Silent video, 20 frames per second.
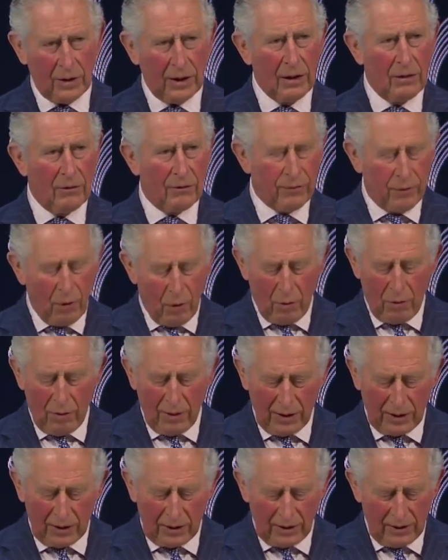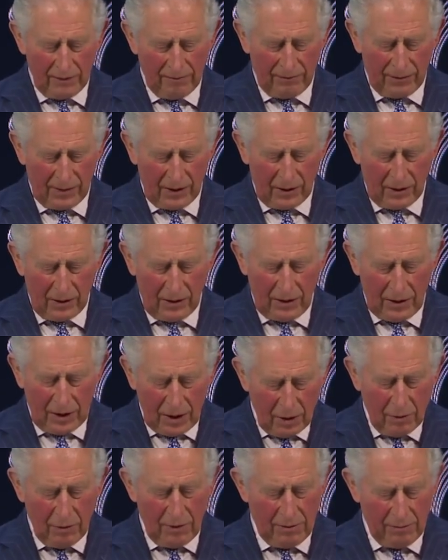Looking forward,
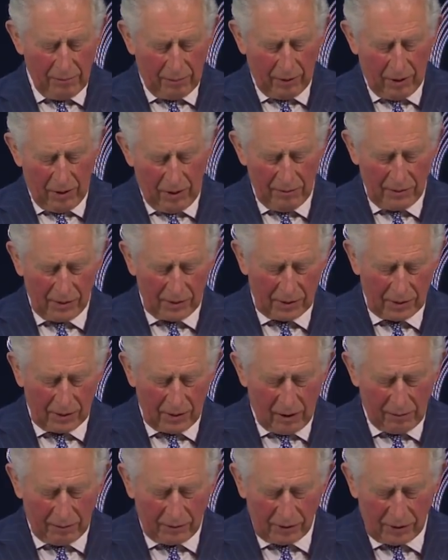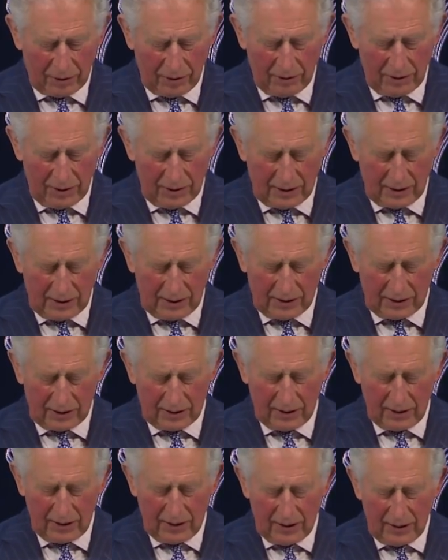new employment
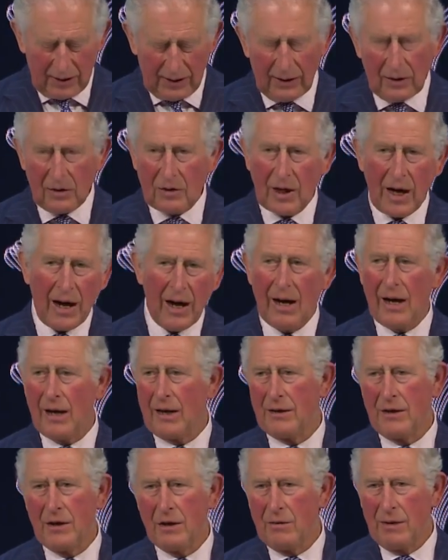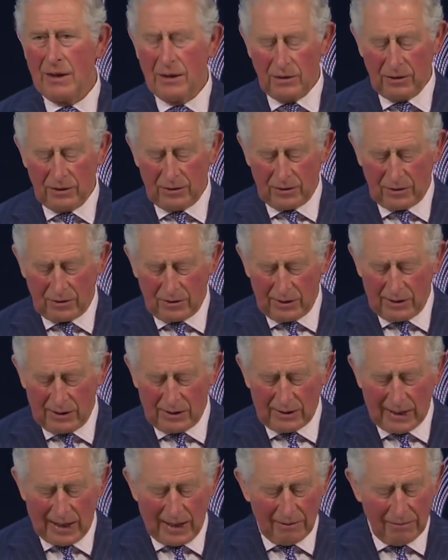opportunities, entire new
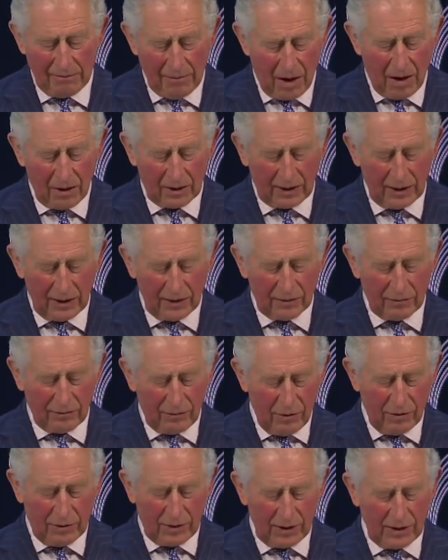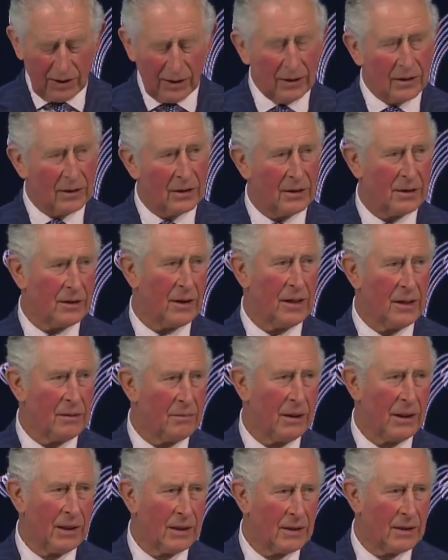industries and markets rooted in
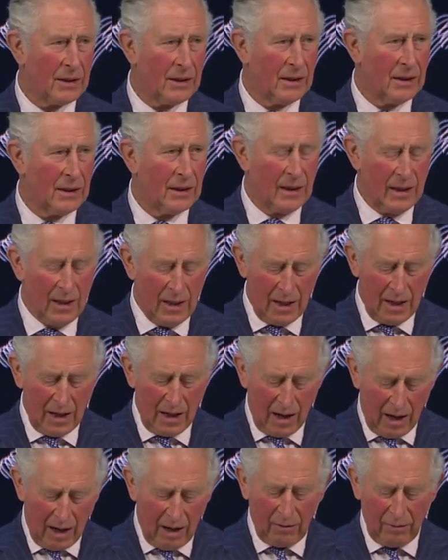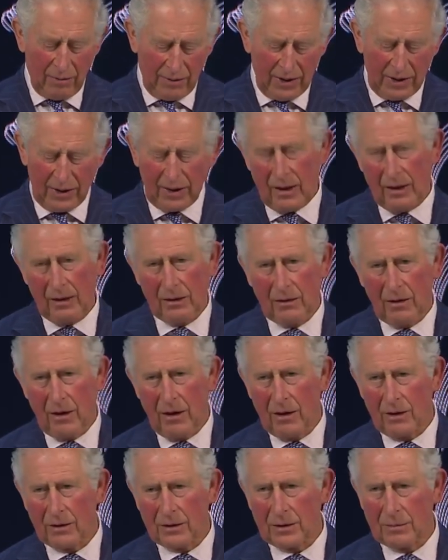sustainability are within our
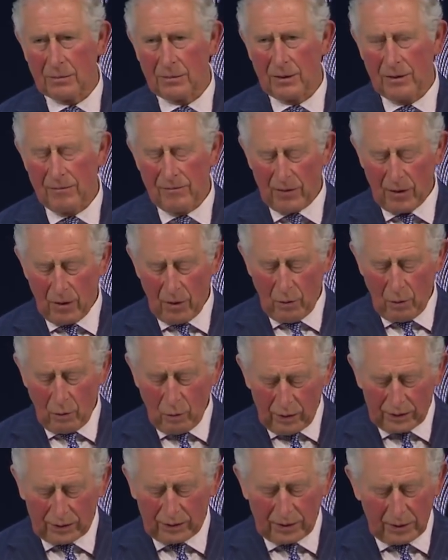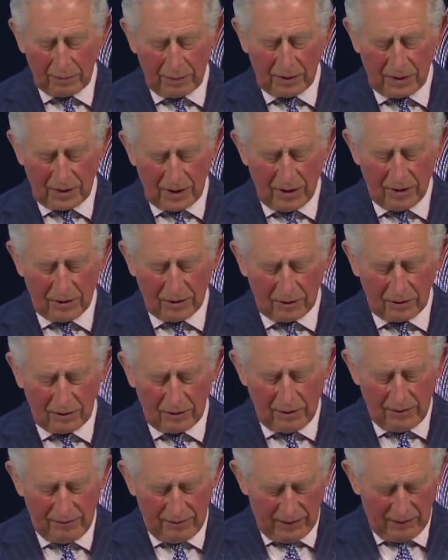grasp, with the
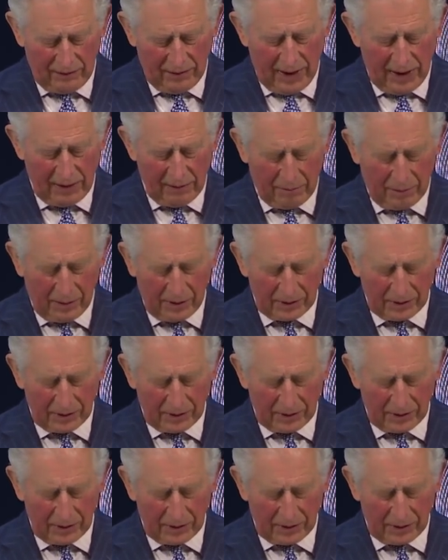potential for